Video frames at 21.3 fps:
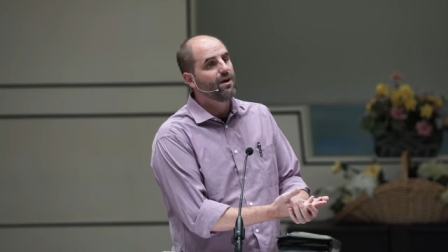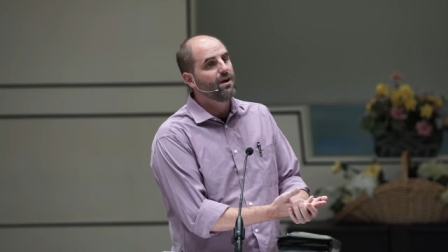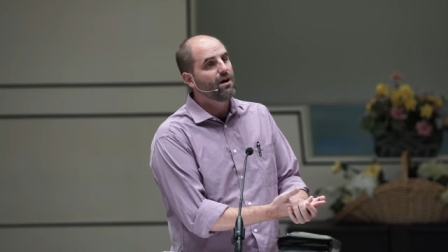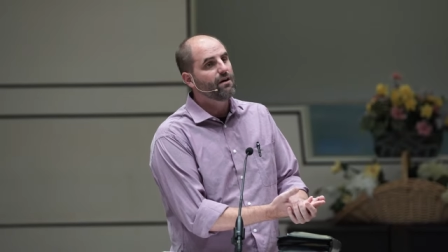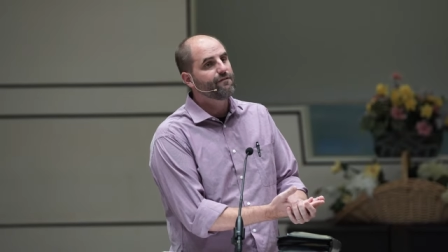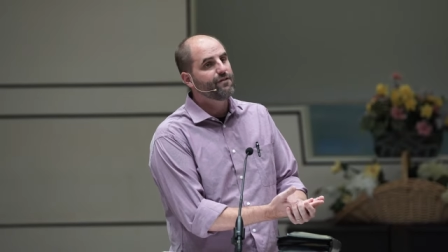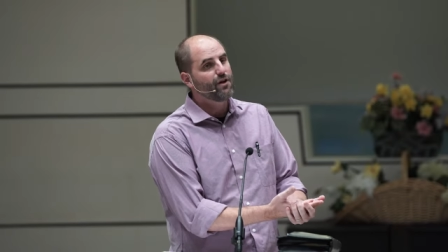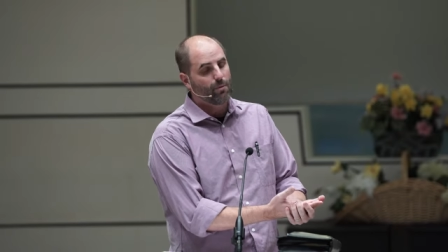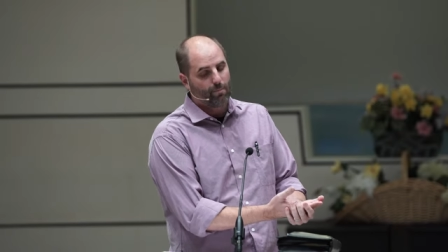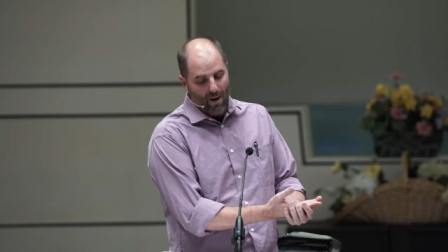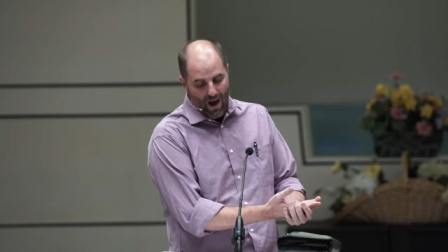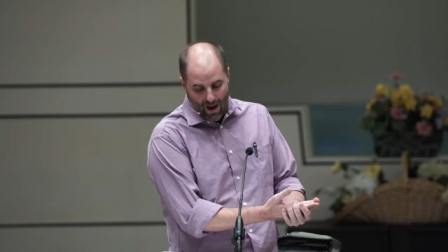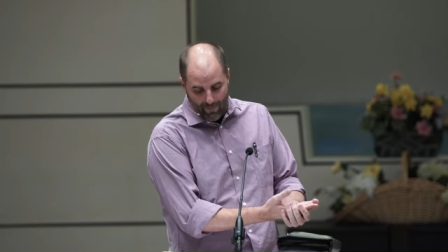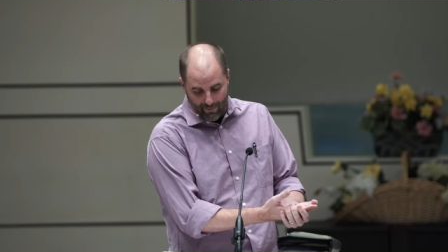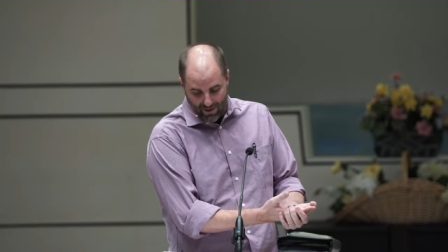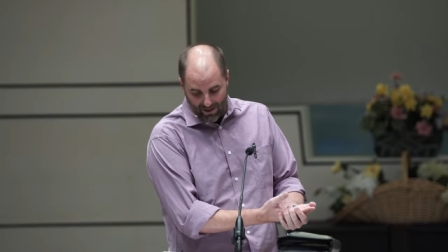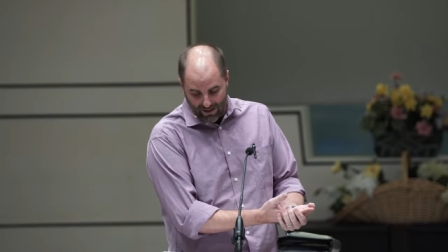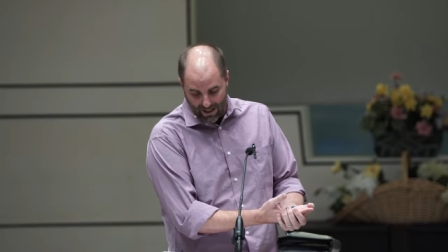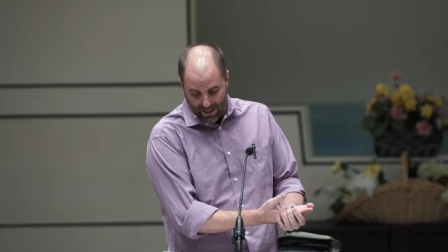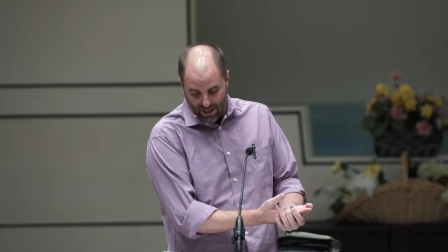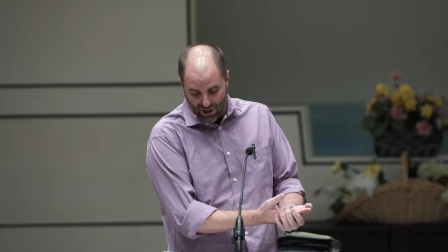of their
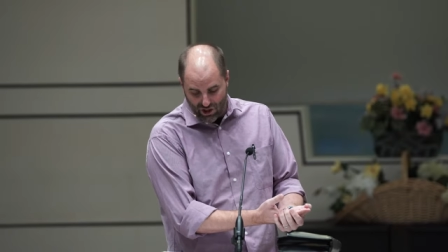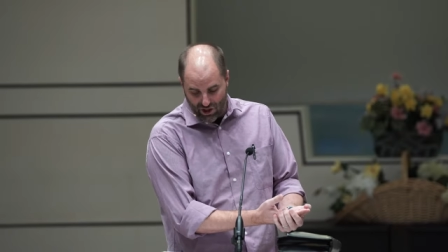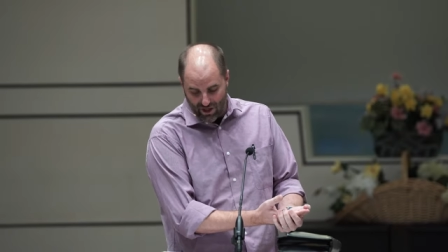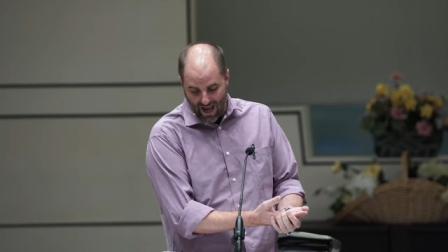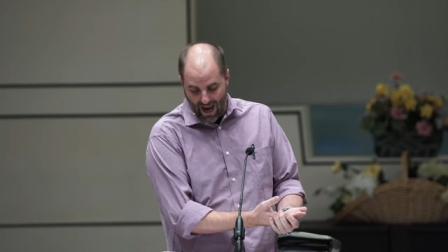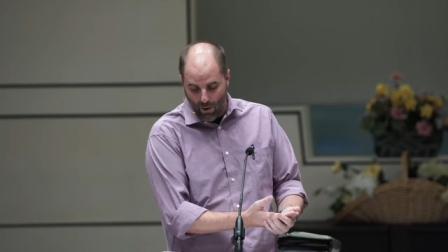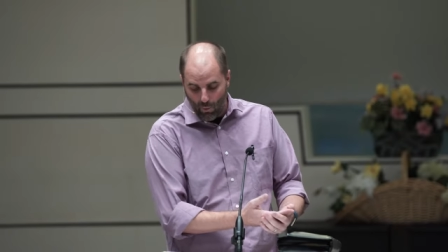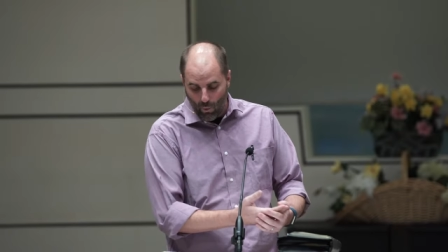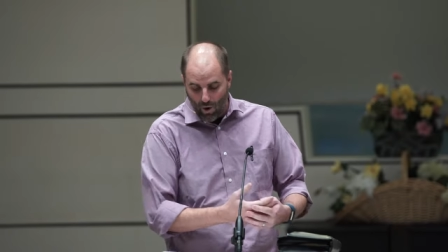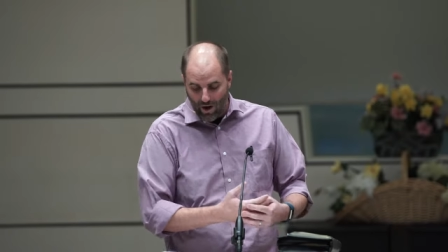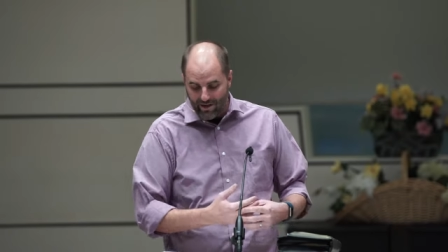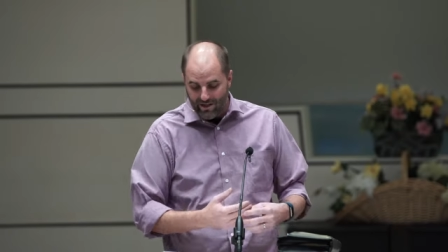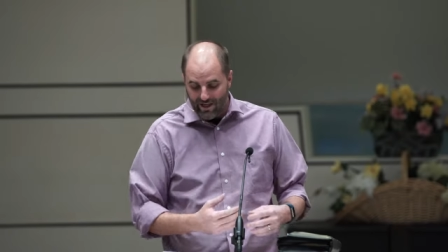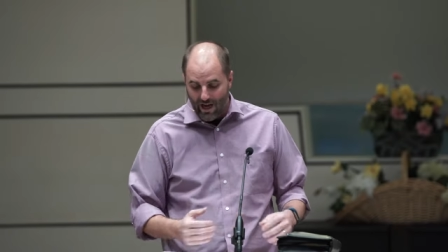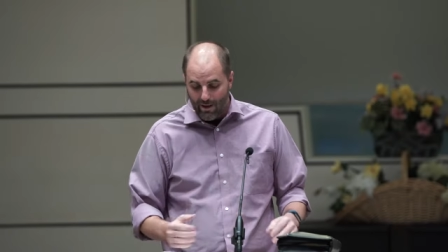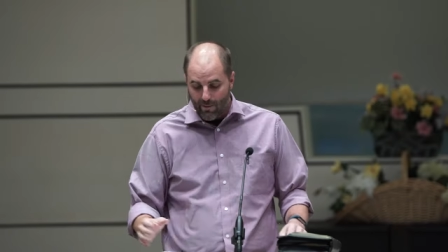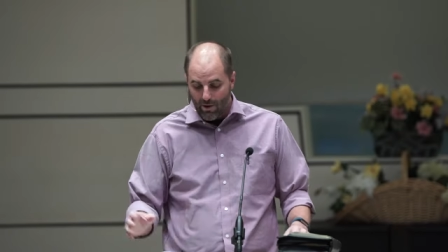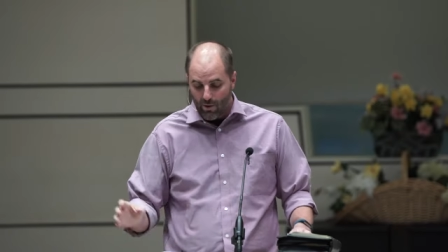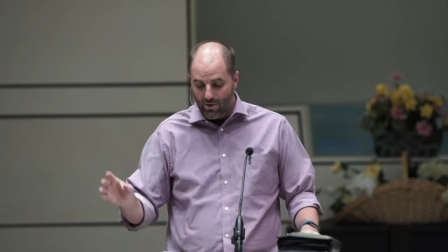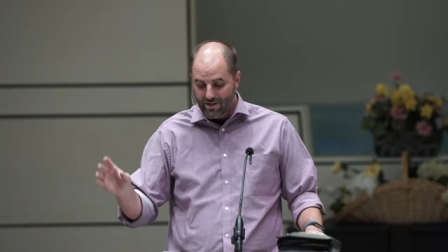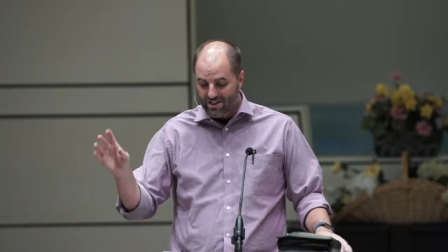population. At one
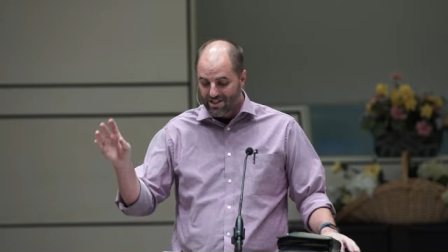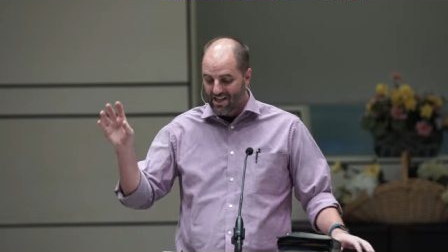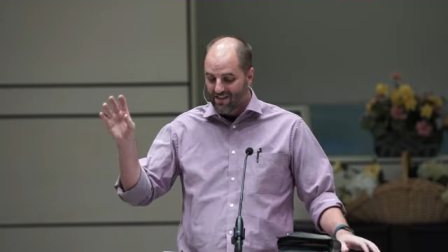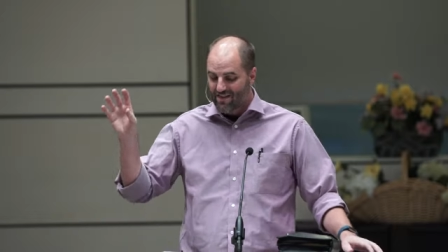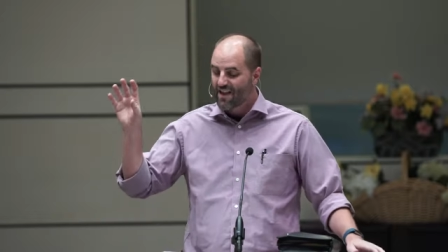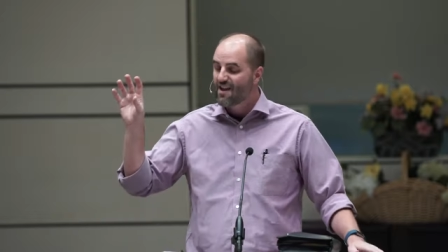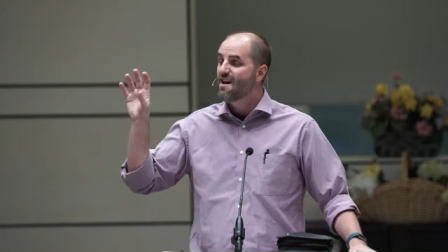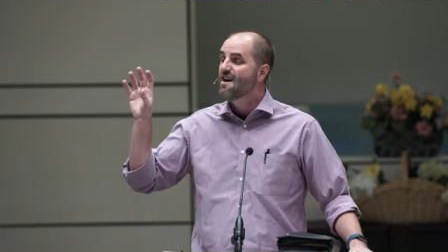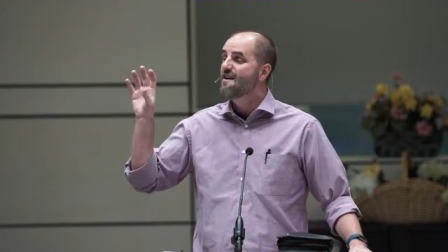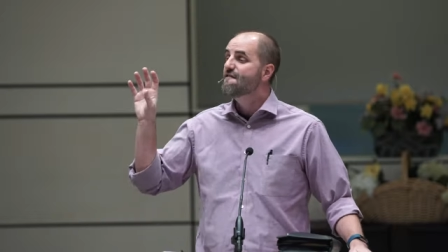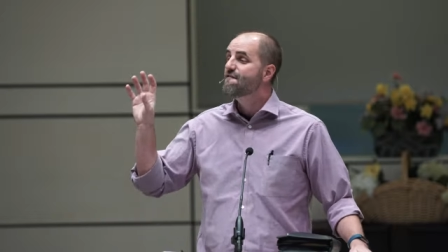time, it was said that